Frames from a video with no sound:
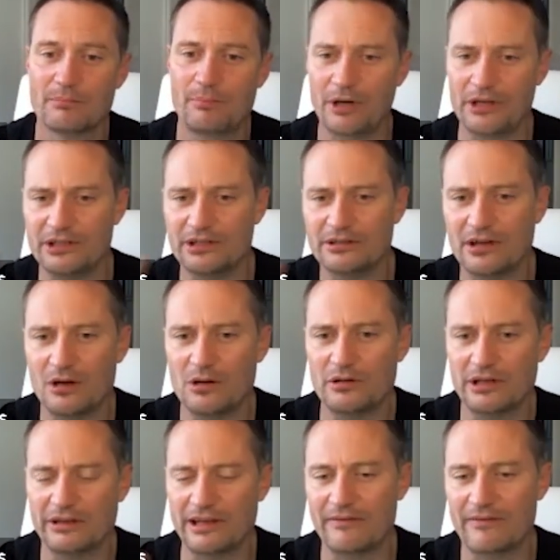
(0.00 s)
But you know
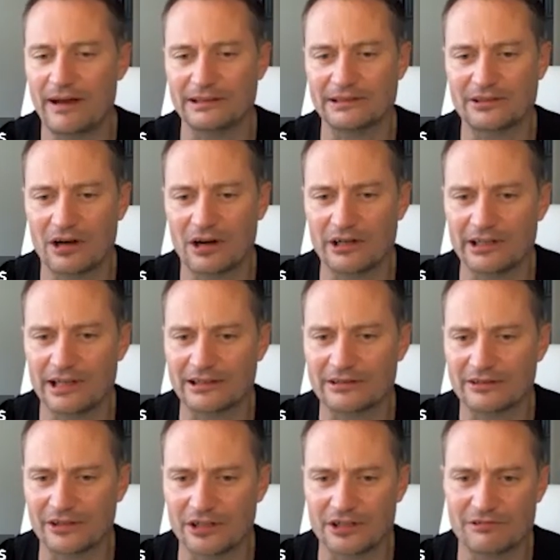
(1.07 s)
that they've had cardiac
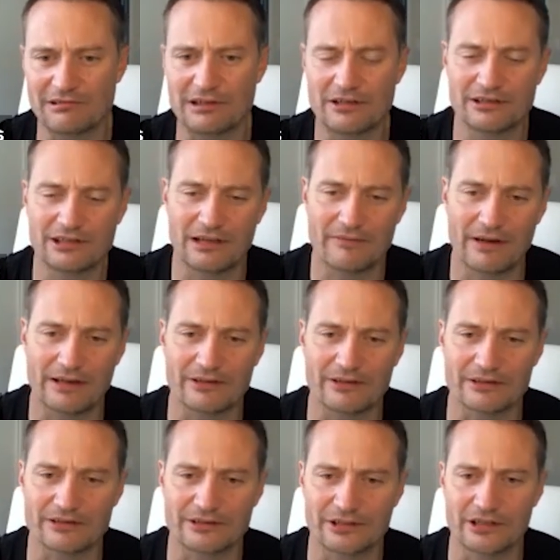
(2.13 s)
surgery because they've had
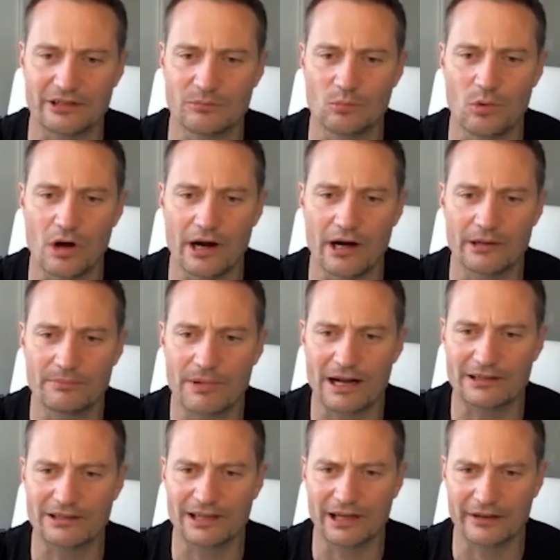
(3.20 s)
their sternum wired
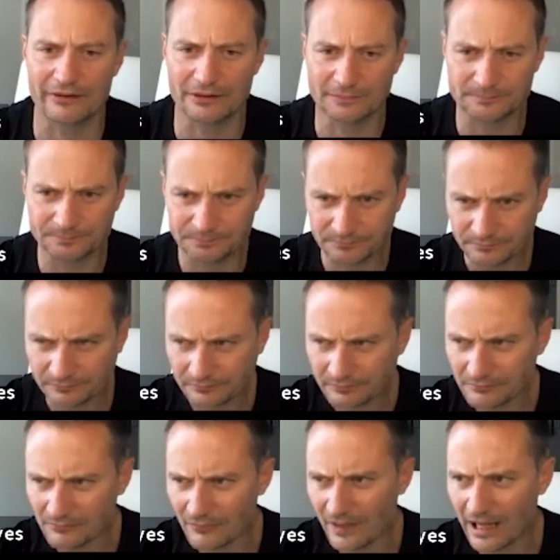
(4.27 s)
back together.
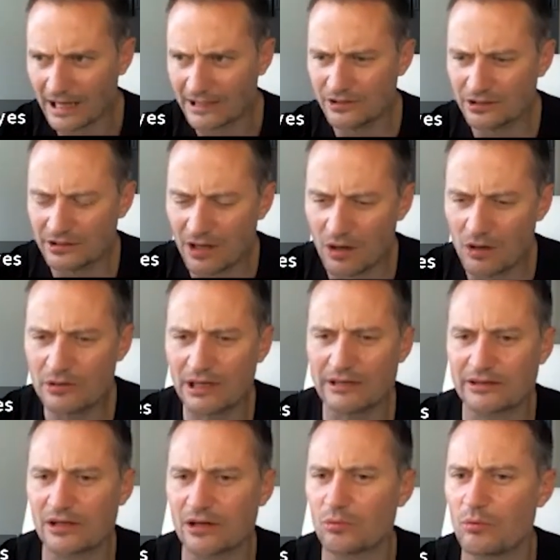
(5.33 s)
And you know
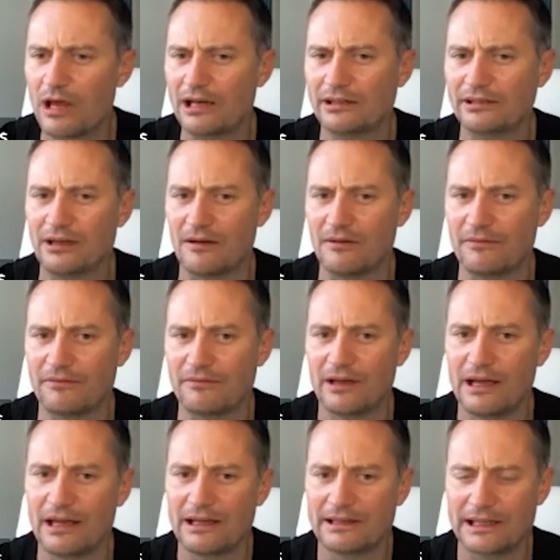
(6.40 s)
that they're well enough
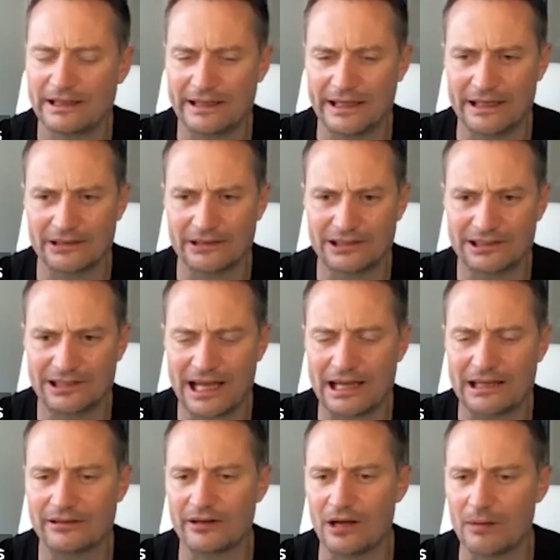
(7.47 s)
that they could
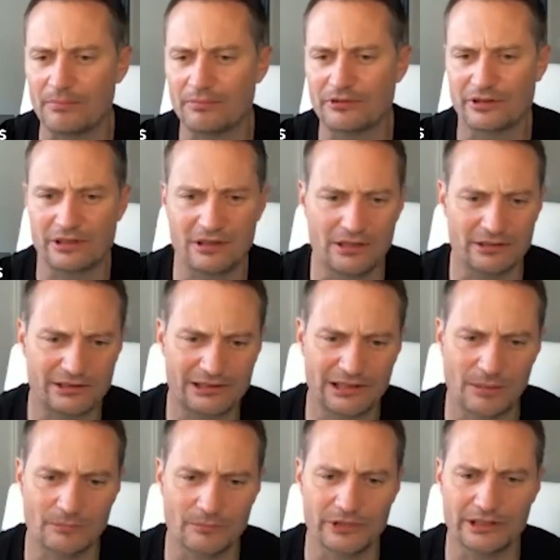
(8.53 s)
stand up, so they're not
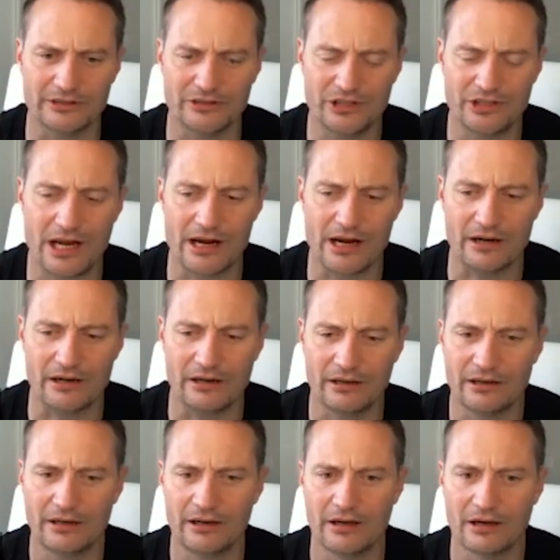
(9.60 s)
slumped in a chair.
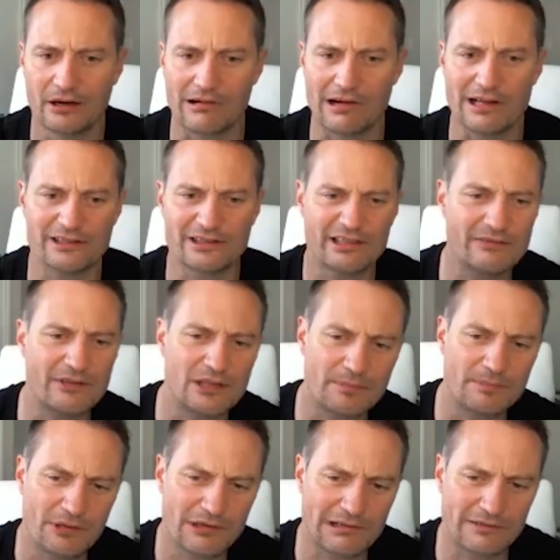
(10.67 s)
All right, so they've got a
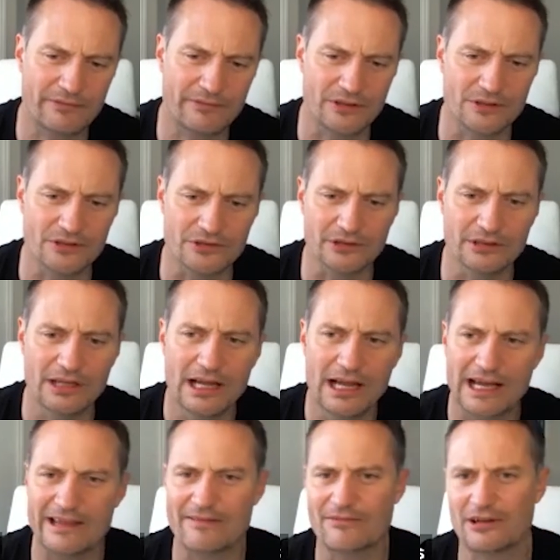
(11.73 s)
pleural effusion
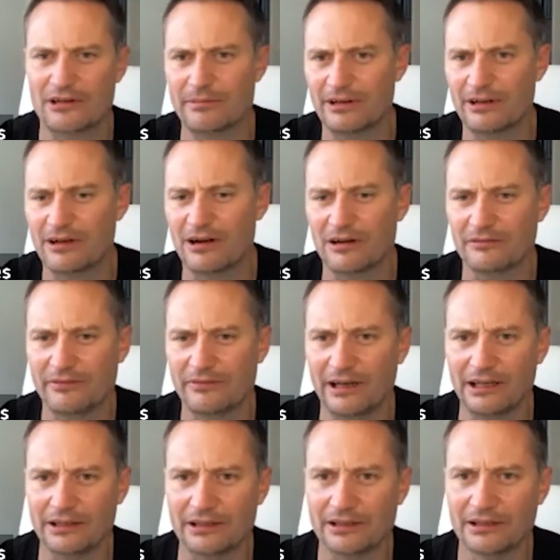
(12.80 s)
and they've got a bit of heart
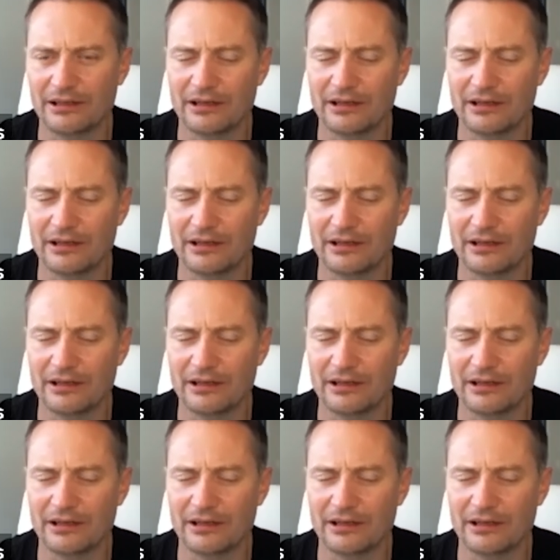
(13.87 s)
failure,